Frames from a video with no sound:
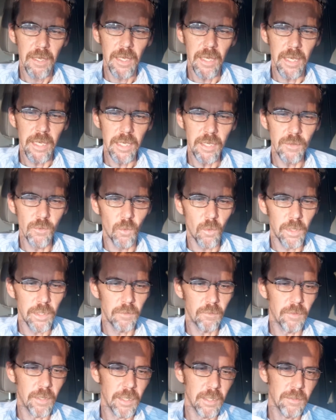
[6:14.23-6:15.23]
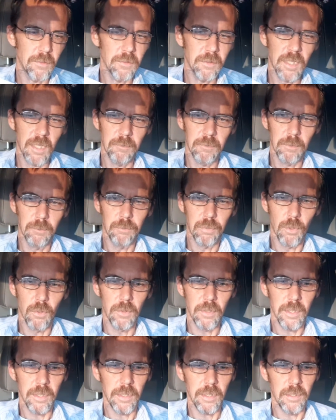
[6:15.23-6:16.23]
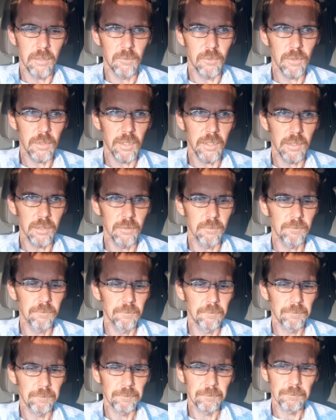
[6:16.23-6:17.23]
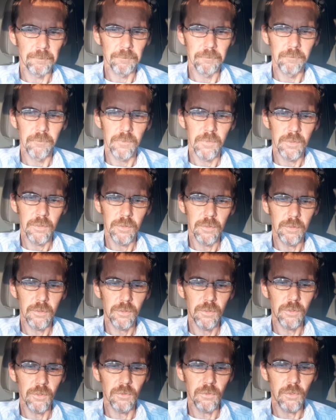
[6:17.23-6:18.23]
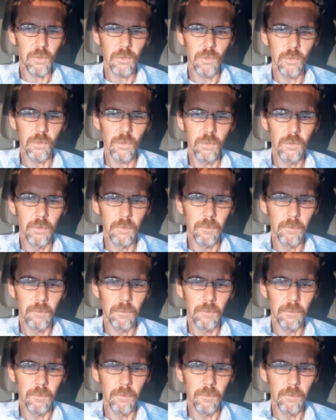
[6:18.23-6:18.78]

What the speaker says: 8 white rhinos have been born at Animal Kingdom. So cool.